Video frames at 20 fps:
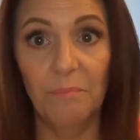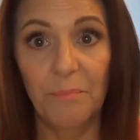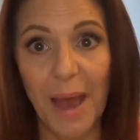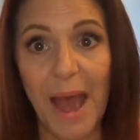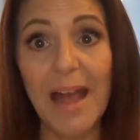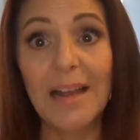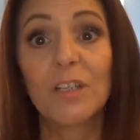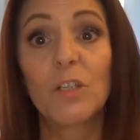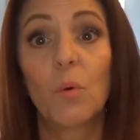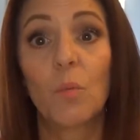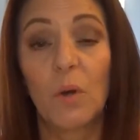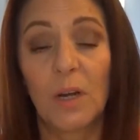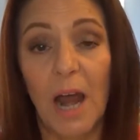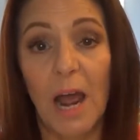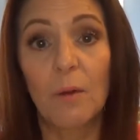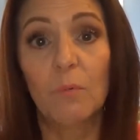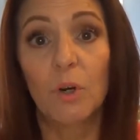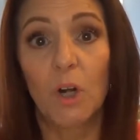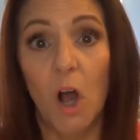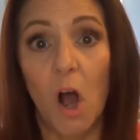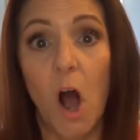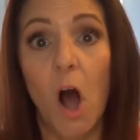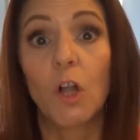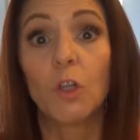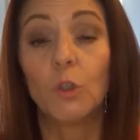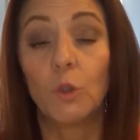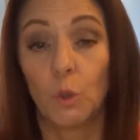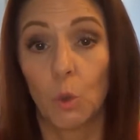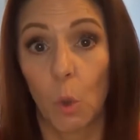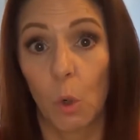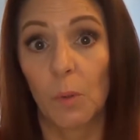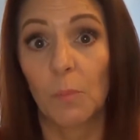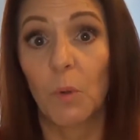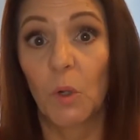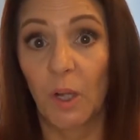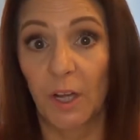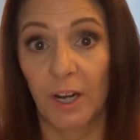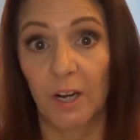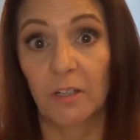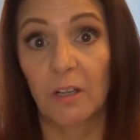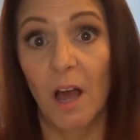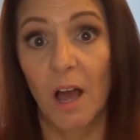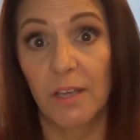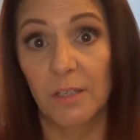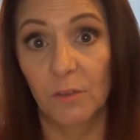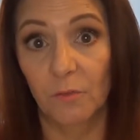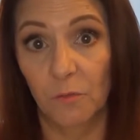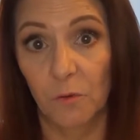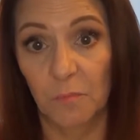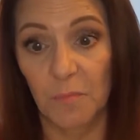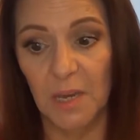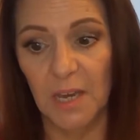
back to what I would call normal hair loss for